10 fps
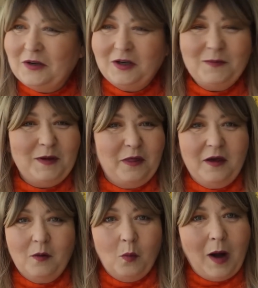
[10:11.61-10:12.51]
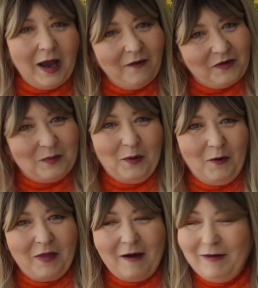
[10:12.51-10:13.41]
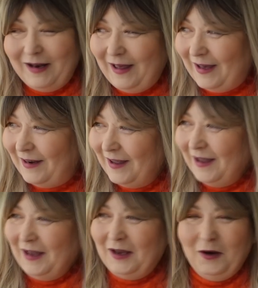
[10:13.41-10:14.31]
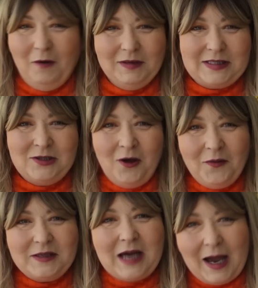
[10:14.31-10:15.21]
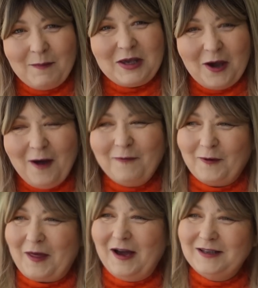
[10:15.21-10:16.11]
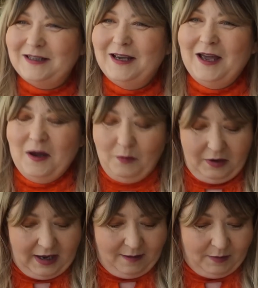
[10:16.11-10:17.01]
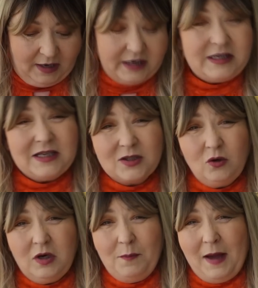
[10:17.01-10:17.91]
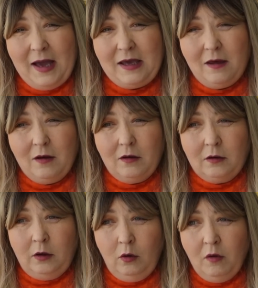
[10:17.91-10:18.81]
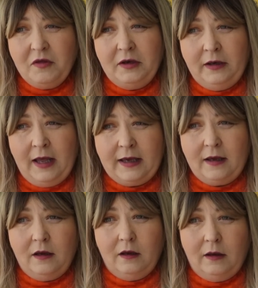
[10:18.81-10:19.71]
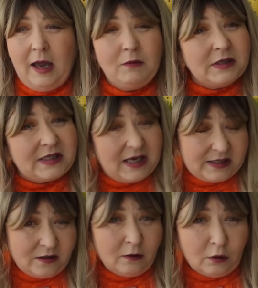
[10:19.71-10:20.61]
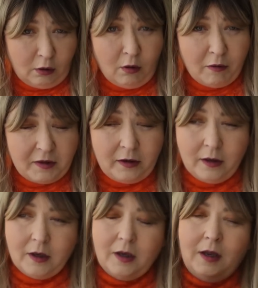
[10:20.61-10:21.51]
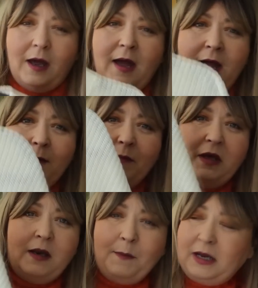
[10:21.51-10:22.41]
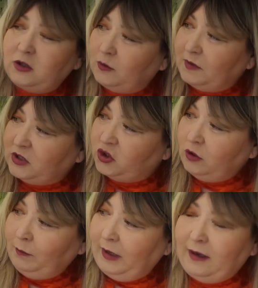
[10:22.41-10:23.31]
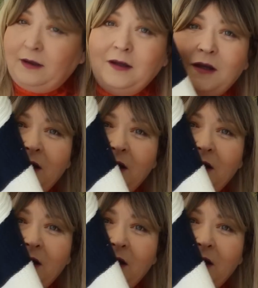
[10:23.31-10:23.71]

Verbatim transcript: going to be thinking, why have you bought that really? And you know, it's not the time of year for that. But um, it is good to buy clothing, like out of seasonal clothing. Um, and I picked up this jumper